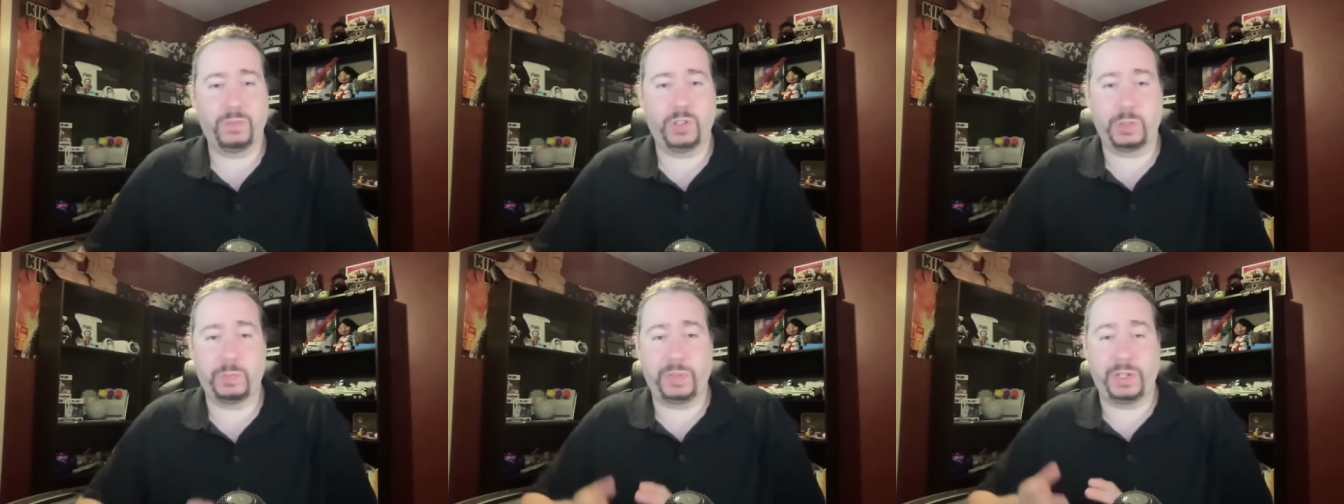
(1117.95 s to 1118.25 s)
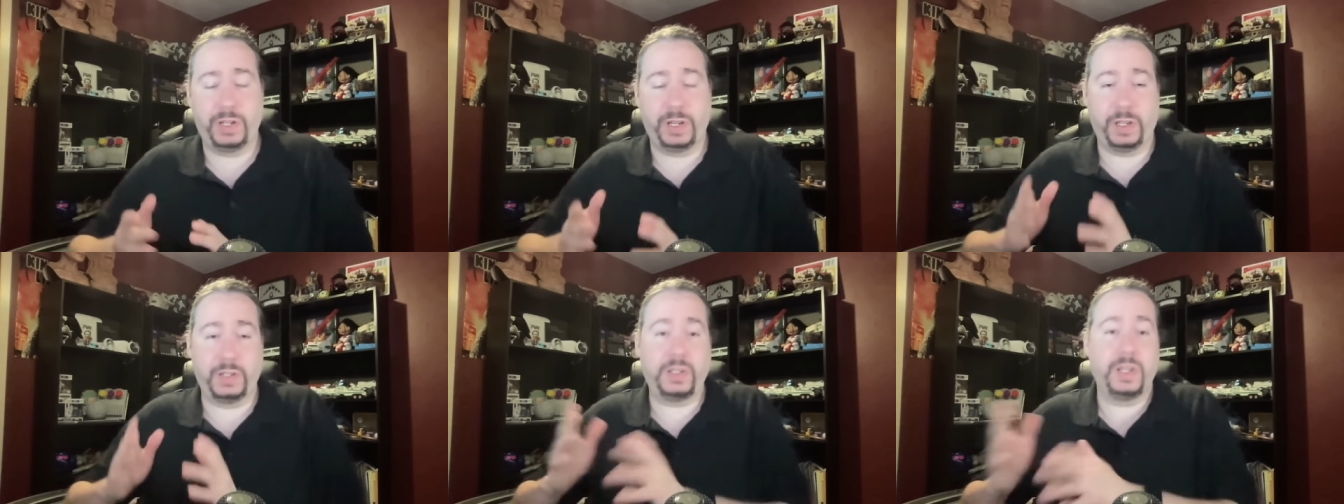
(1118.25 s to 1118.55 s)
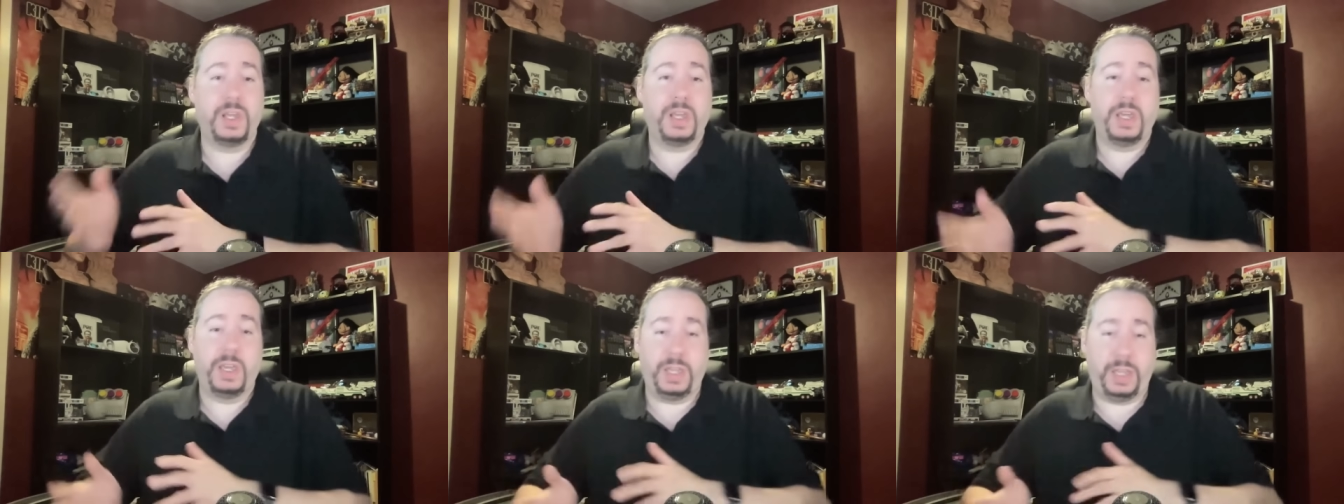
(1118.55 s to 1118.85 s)
just because
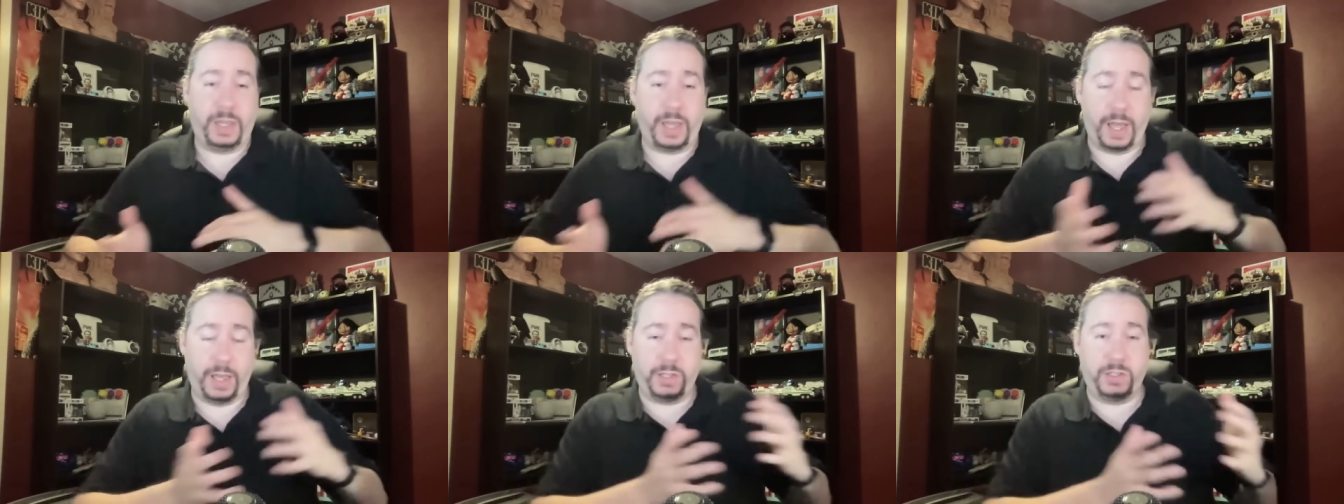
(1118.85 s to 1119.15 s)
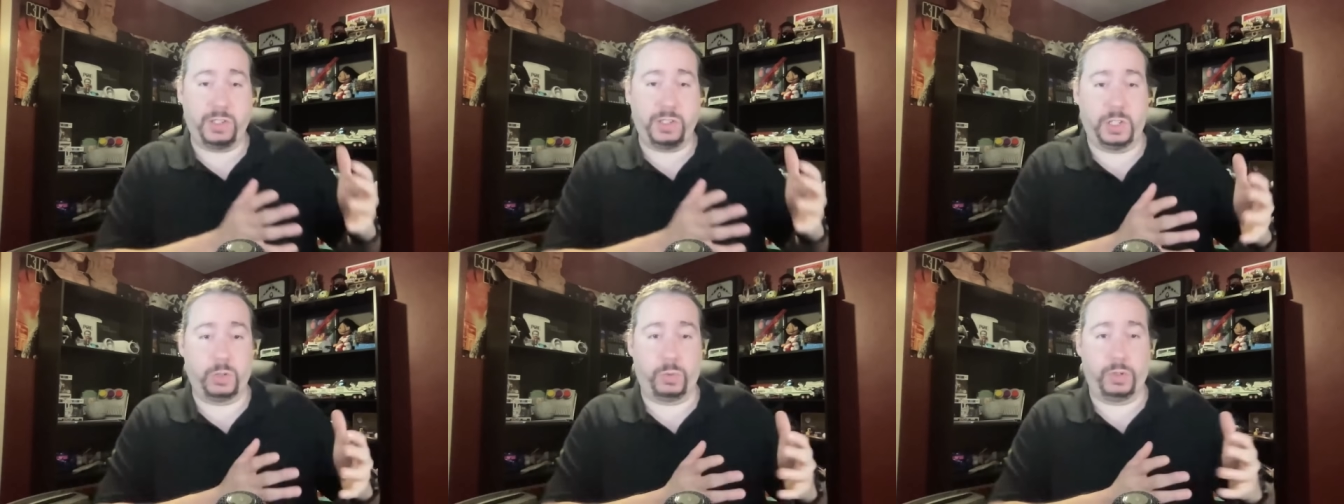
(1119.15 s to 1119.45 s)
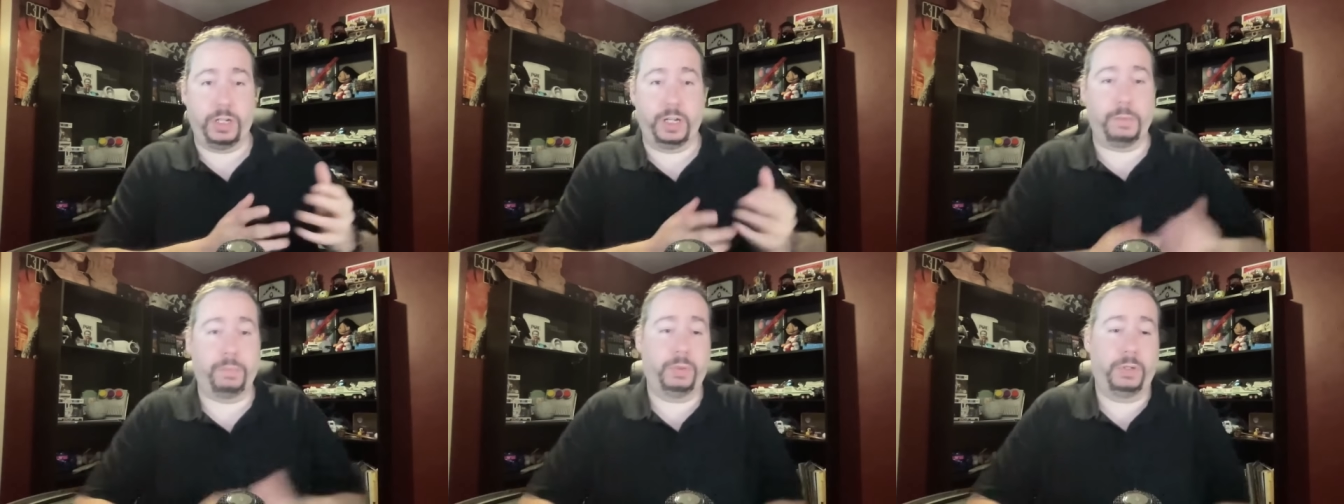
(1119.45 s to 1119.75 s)
he has since
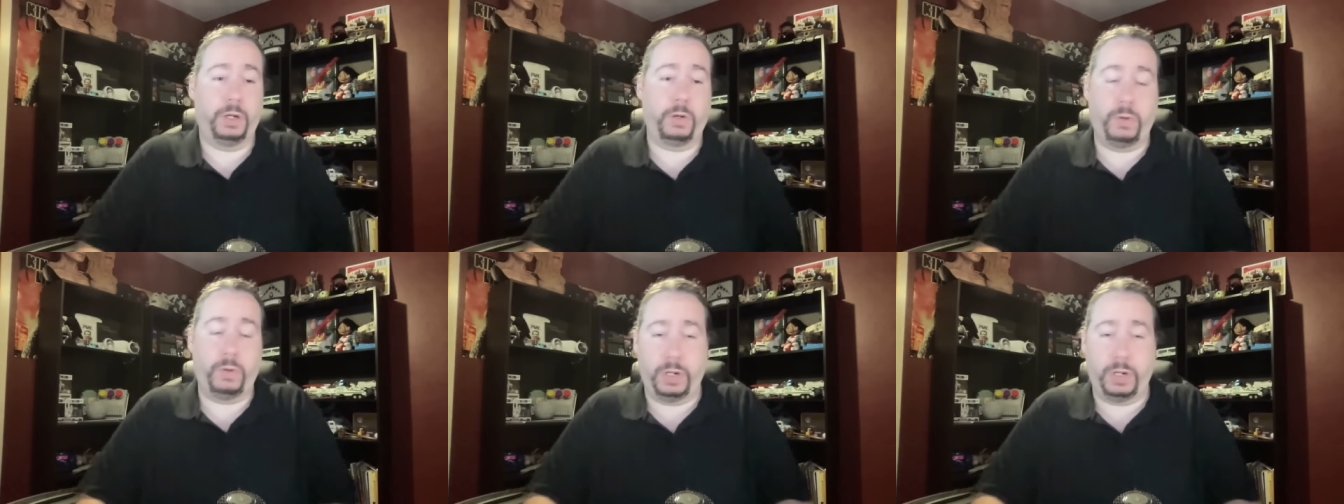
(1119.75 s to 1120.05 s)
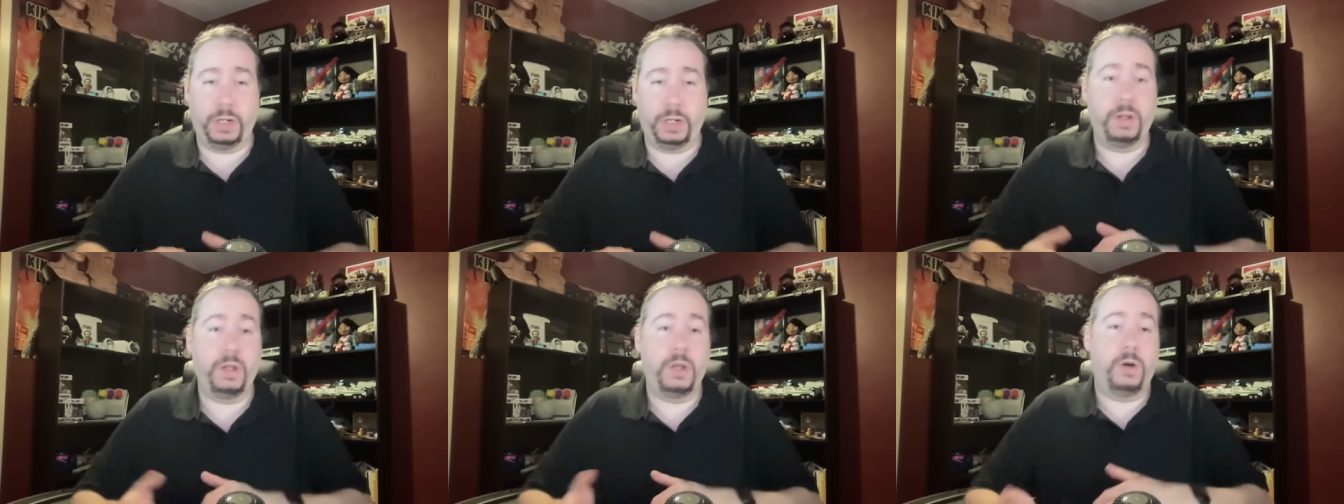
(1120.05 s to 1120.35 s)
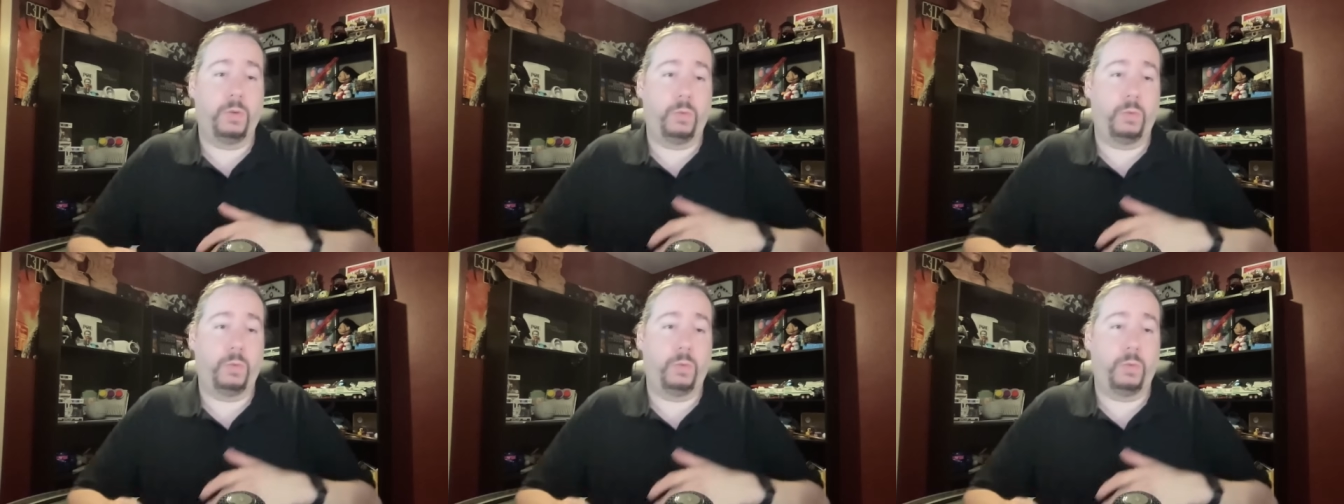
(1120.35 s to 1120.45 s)
re uploaded it